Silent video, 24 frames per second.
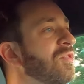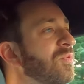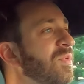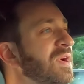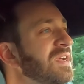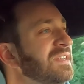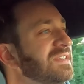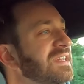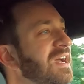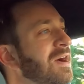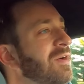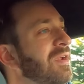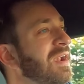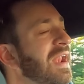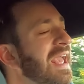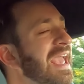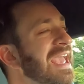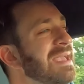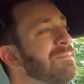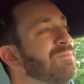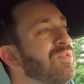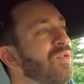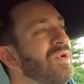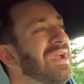the way down at
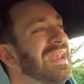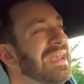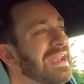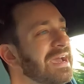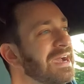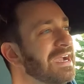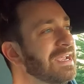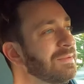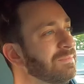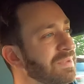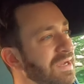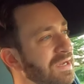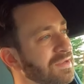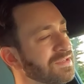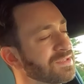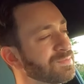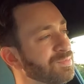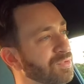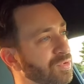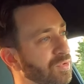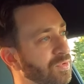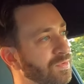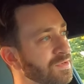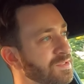8.9 pounds
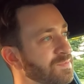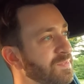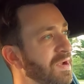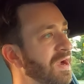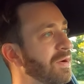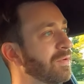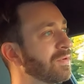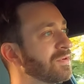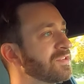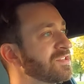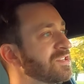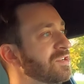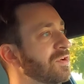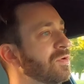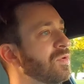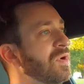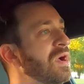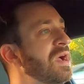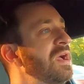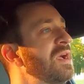per horsepower. So